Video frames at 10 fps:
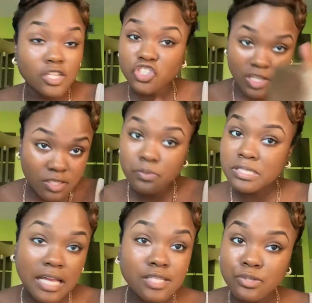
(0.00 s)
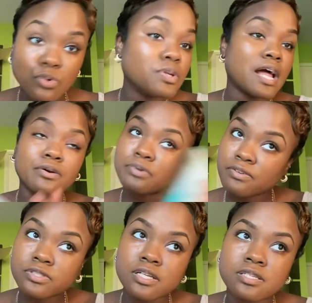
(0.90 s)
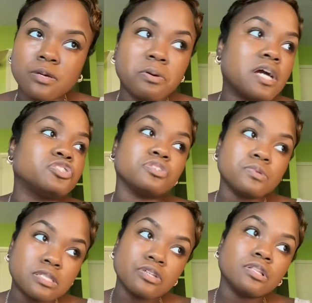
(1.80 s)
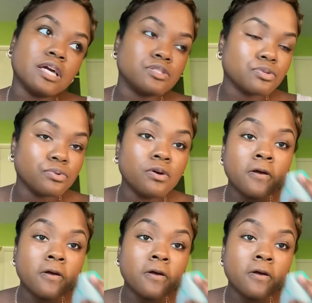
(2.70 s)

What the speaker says: Shanti was late too. We're not going to give Shanti a pass. She was still late too.